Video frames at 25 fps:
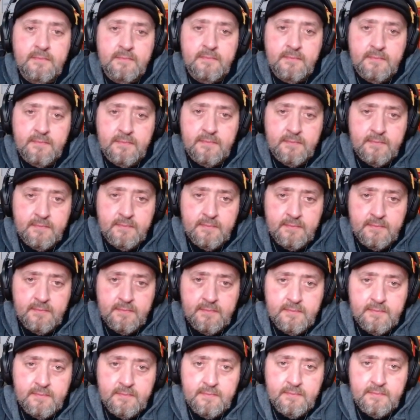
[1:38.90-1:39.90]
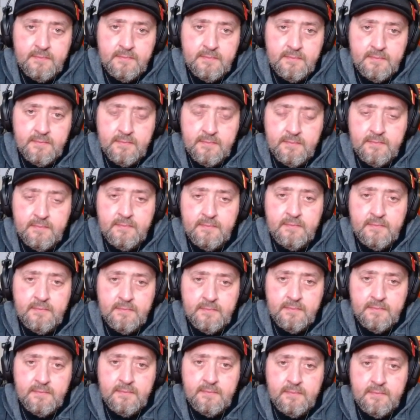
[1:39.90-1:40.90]

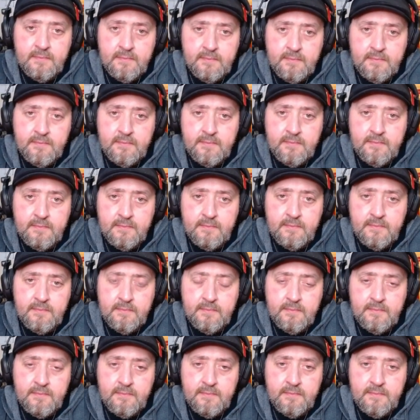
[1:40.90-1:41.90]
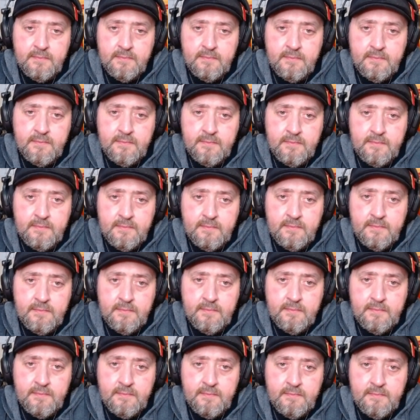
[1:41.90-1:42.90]

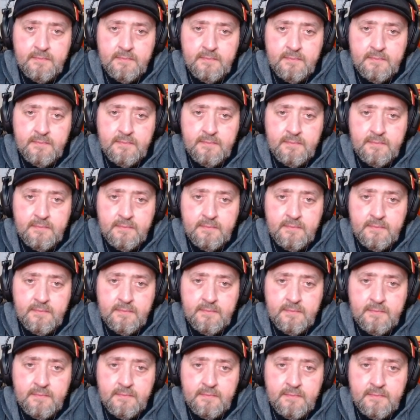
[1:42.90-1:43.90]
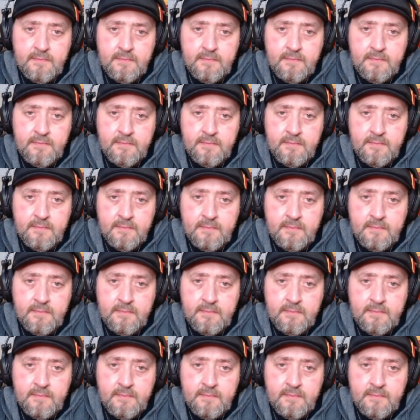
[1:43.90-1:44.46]
No words are spoken by the person on screen.